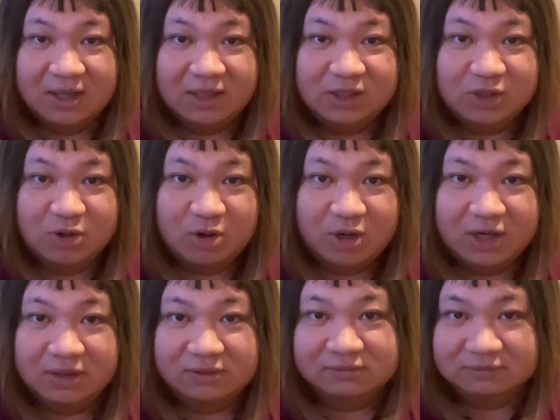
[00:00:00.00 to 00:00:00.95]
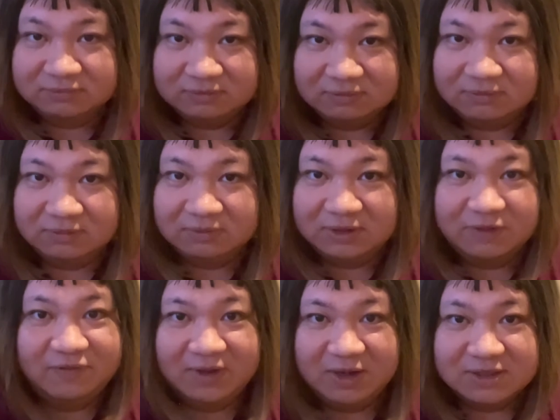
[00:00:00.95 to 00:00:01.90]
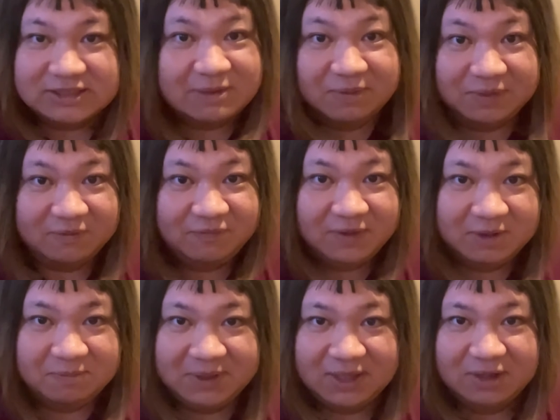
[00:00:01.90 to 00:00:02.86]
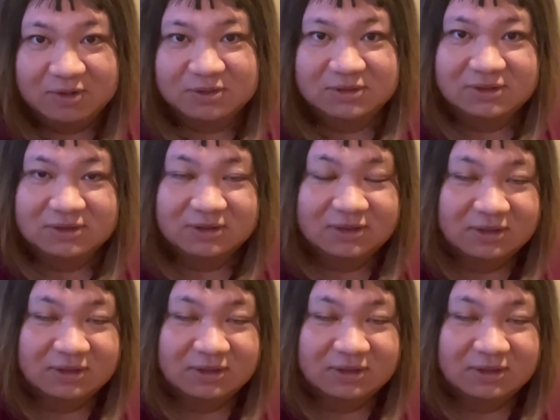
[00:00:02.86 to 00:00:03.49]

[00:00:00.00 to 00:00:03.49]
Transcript: some of the Filipinos